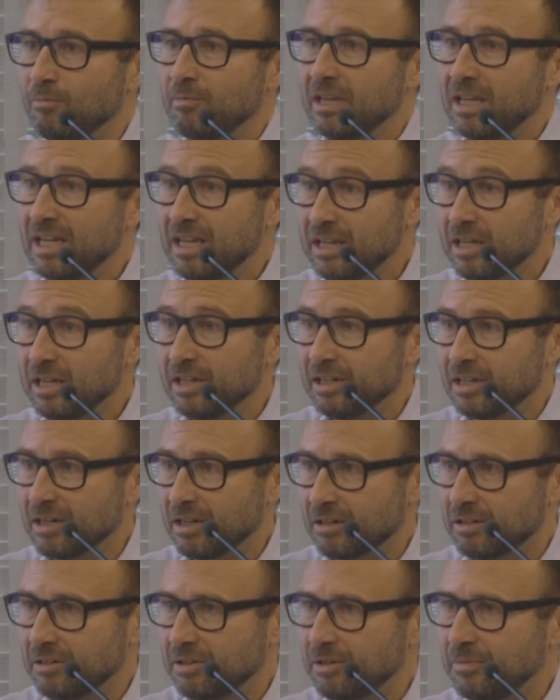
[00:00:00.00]
in clinical
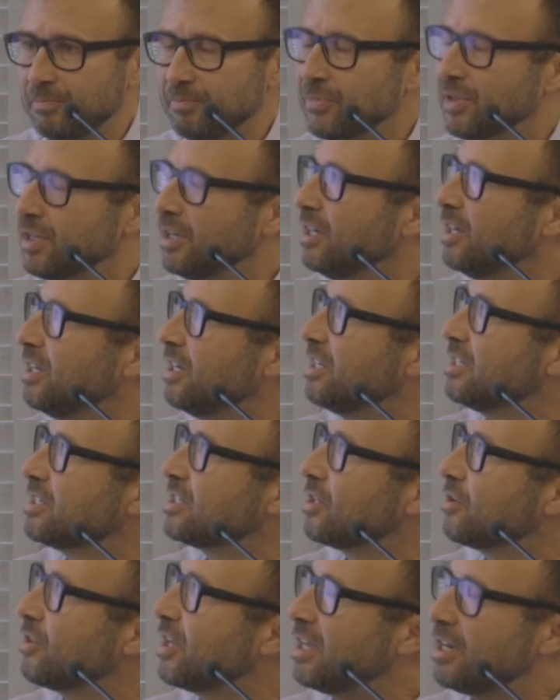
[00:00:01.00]
care.
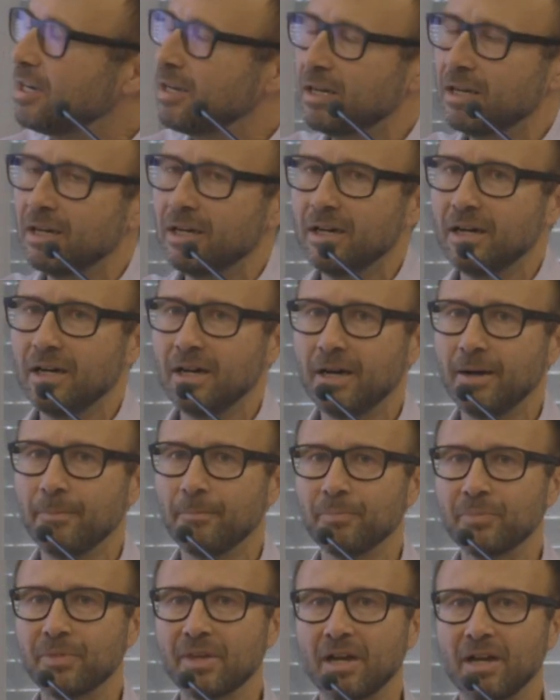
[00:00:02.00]
So then
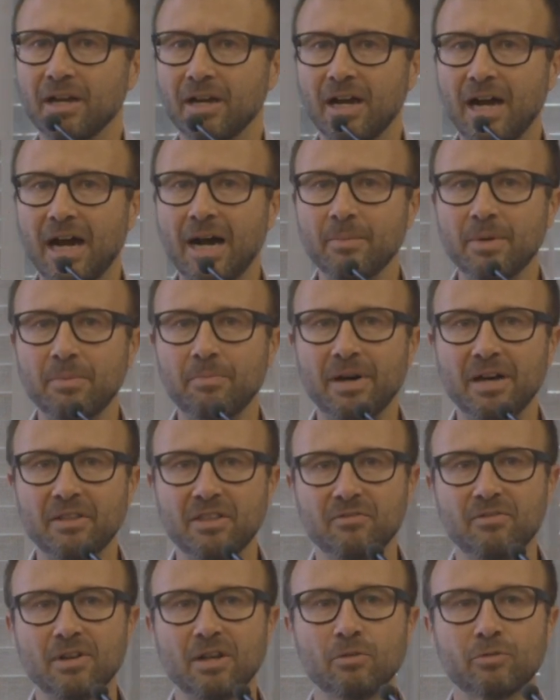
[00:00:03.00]
AMYPAD
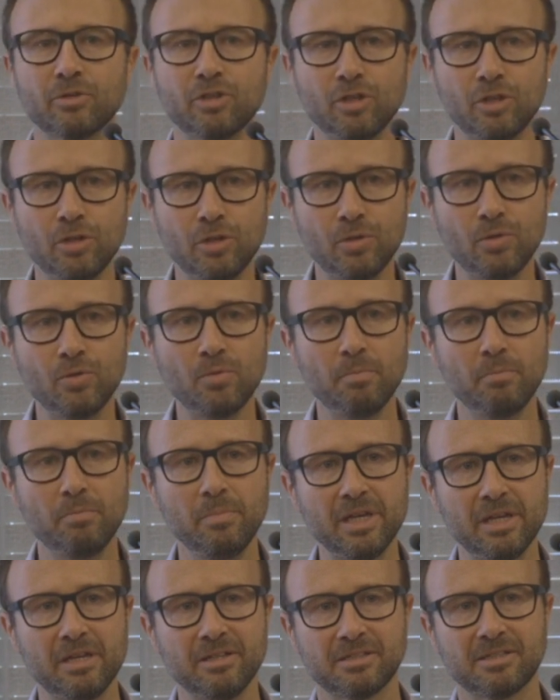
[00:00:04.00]
developed 2
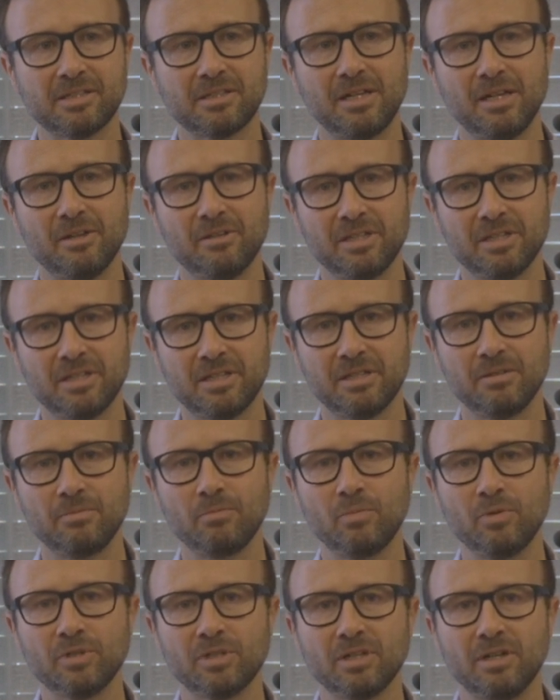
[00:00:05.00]
big studies,
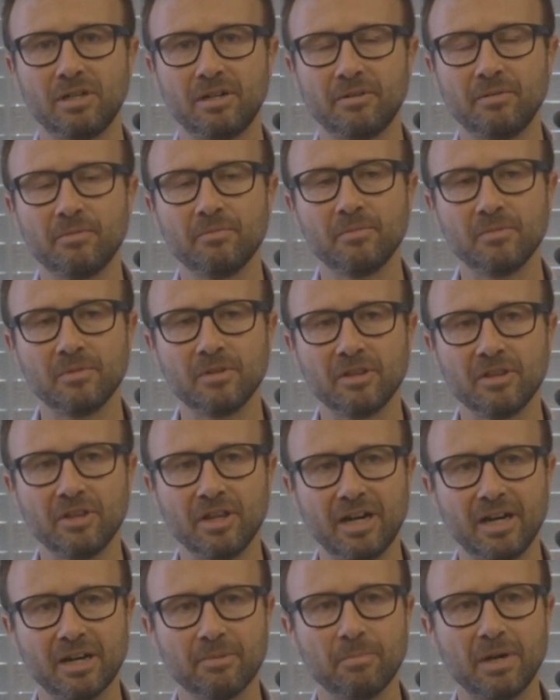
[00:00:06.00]
which are
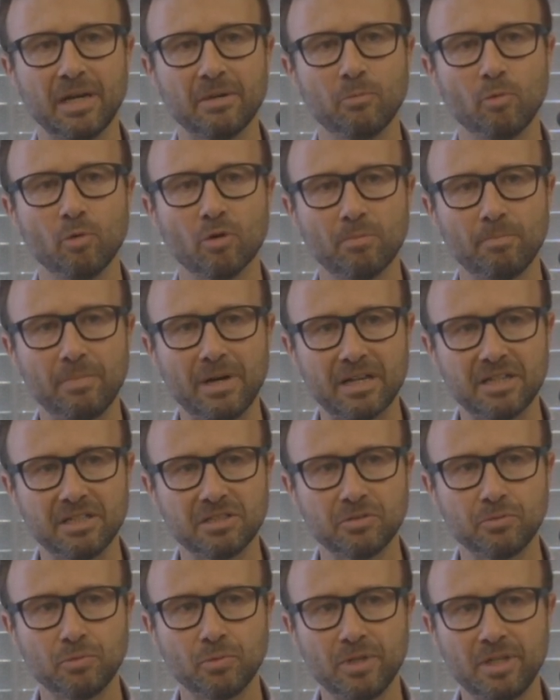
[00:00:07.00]
done by Work
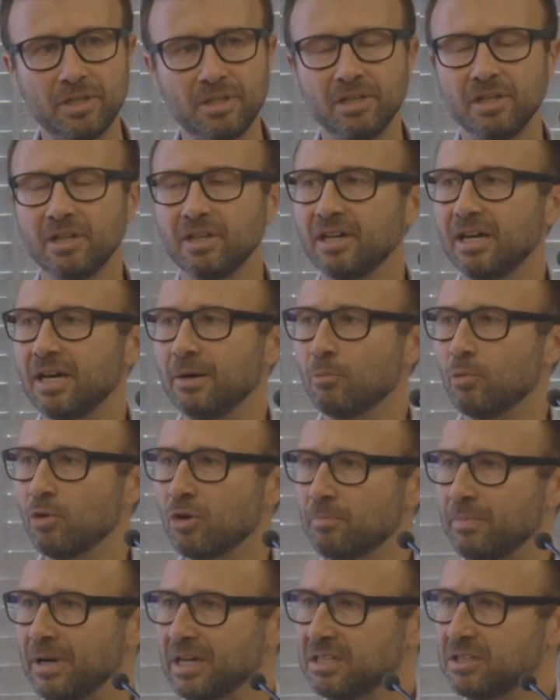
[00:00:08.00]
Package 3 and
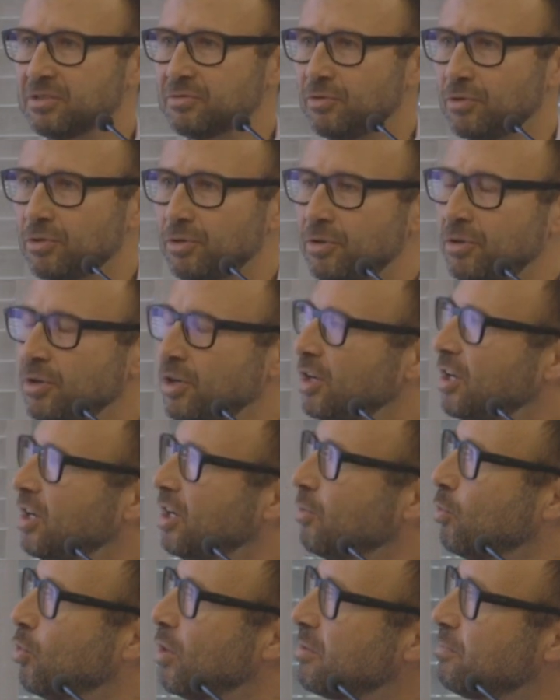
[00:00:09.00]
Work Package 4.
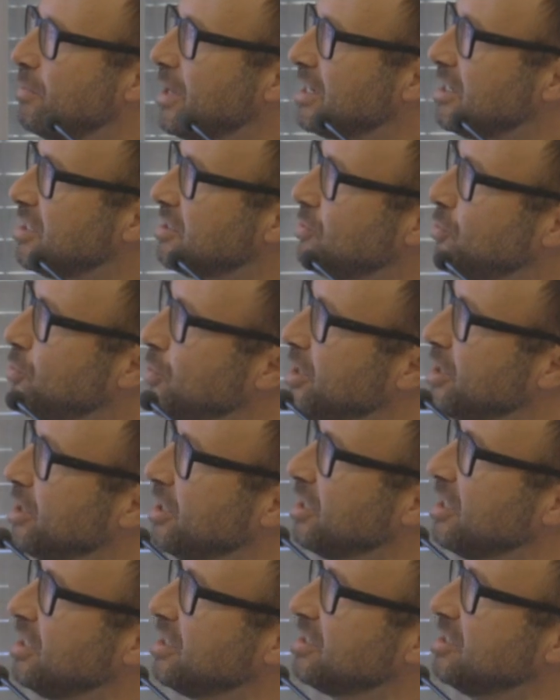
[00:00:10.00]
Work Package
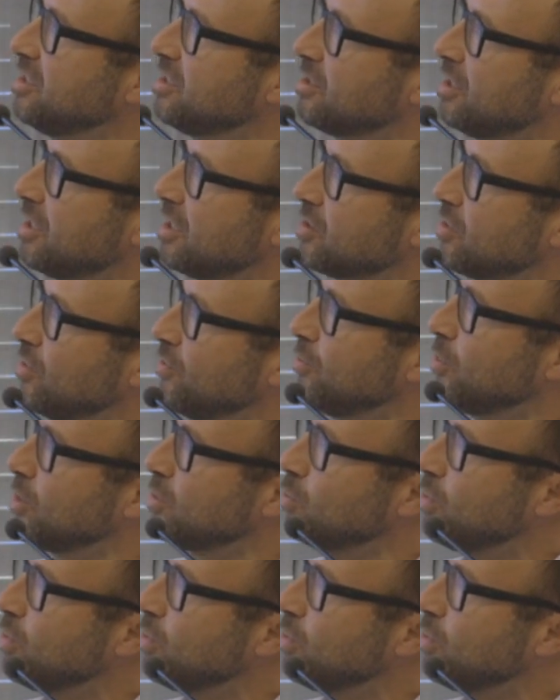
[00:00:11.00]
3 is in charge of what